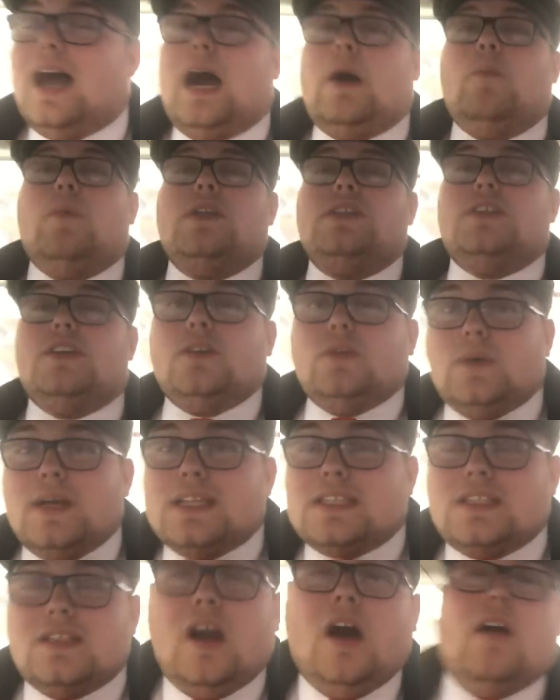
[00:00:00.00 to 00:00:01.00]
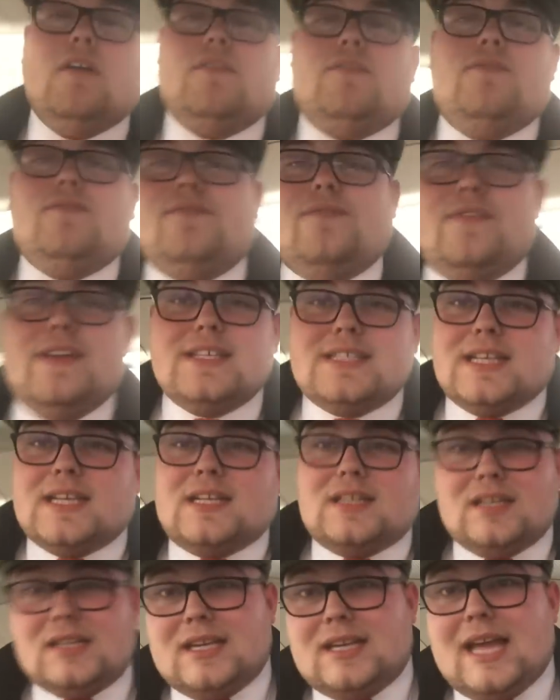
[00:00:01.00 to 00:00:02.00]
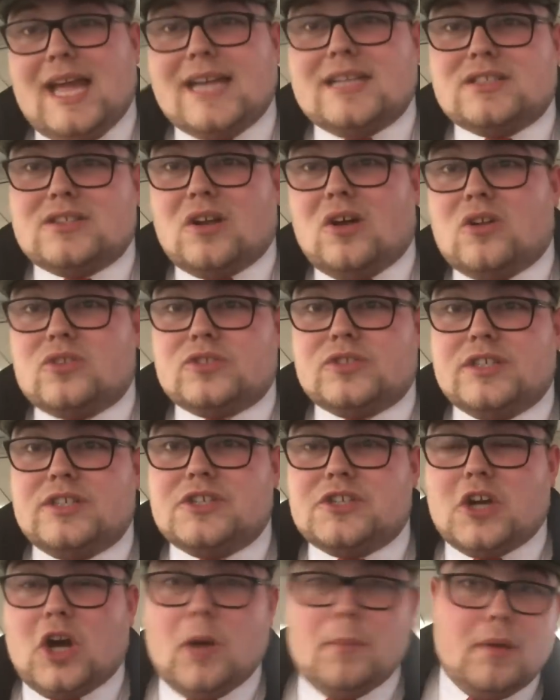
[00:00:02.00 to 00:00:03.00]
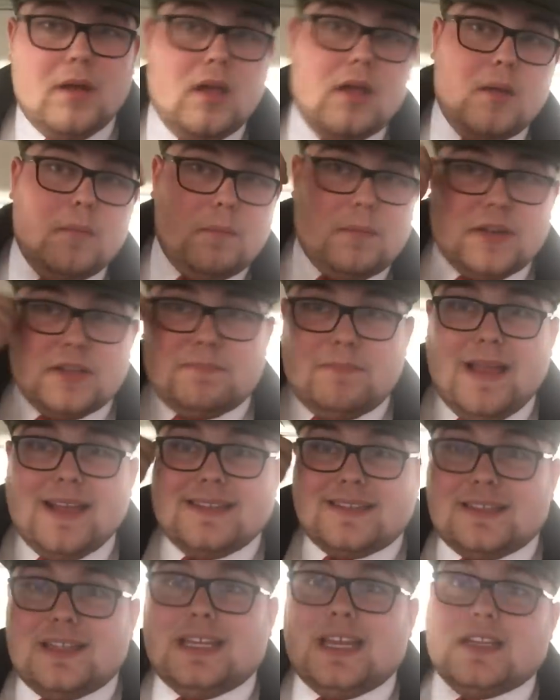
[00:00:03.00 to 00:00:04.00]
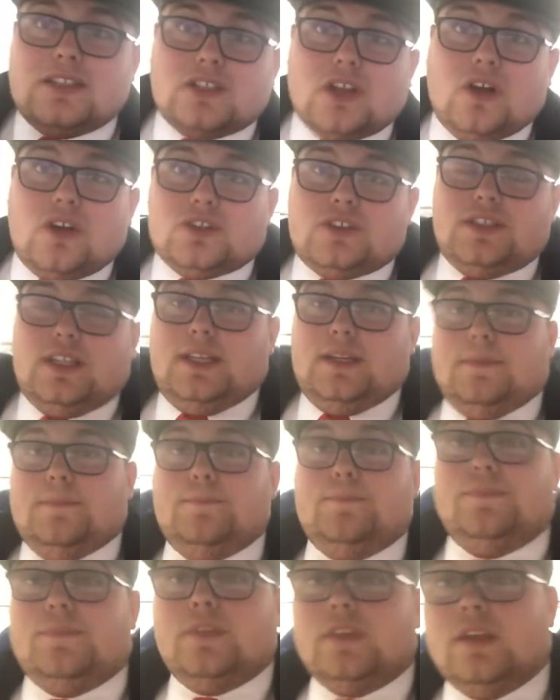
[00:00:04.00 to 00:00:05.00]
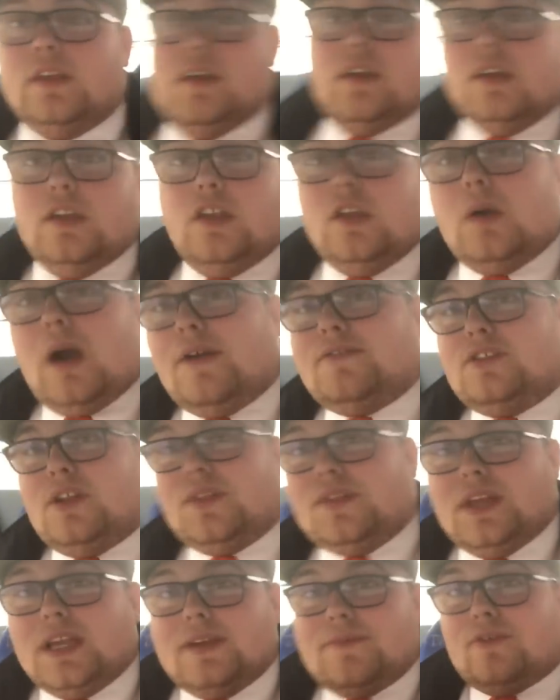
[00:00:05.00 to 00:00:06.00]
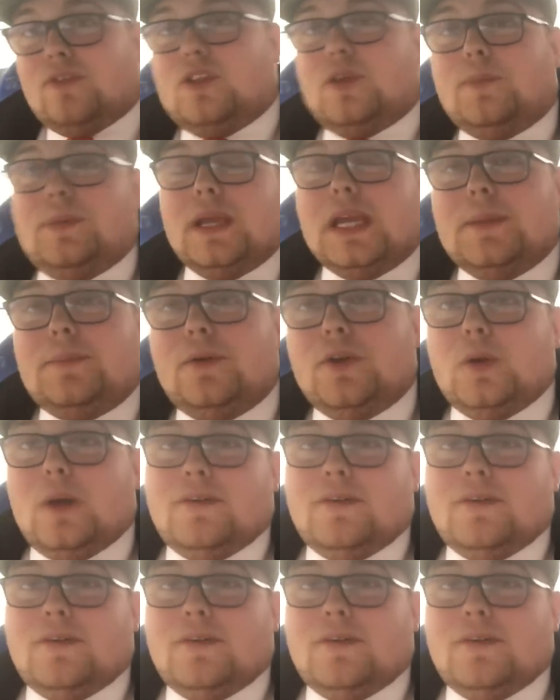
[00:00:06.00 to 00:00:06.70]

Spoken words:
And we do. It's not a physically exhausting job, but it's mentally exhausting. You have to think for other people.